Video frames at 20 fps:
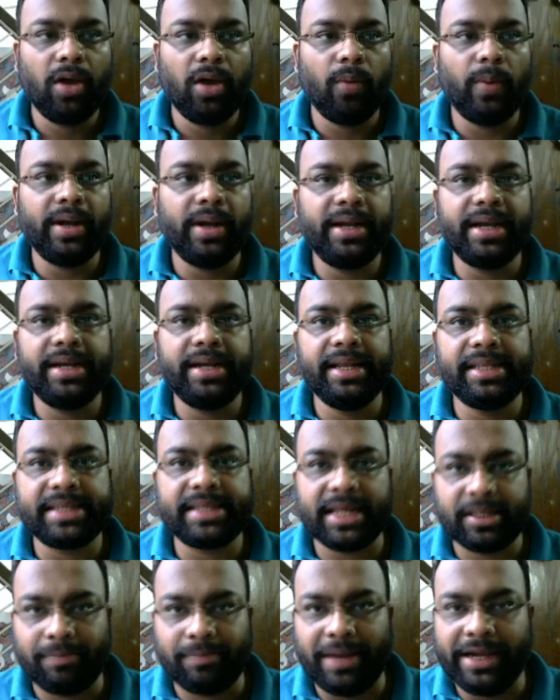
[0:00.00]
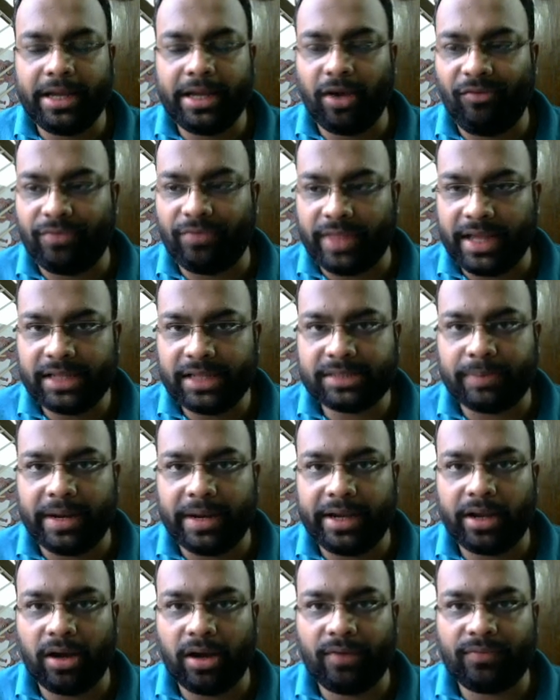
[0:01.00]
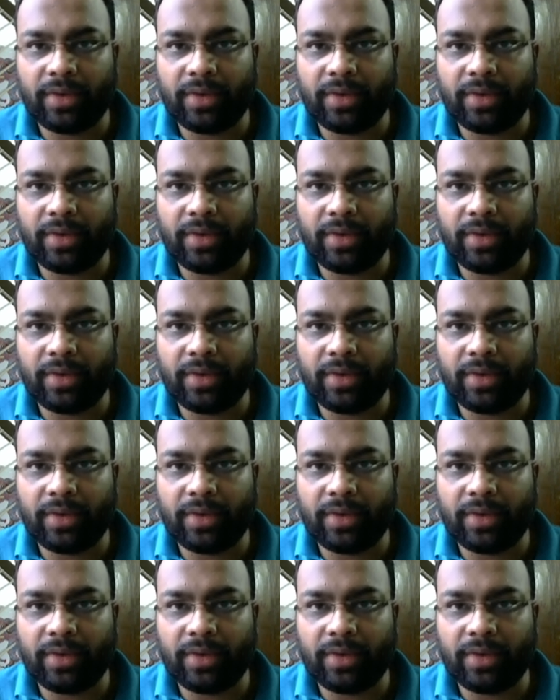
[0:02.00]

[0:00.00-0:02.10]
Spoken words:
We did discuss plenty of things, plenty of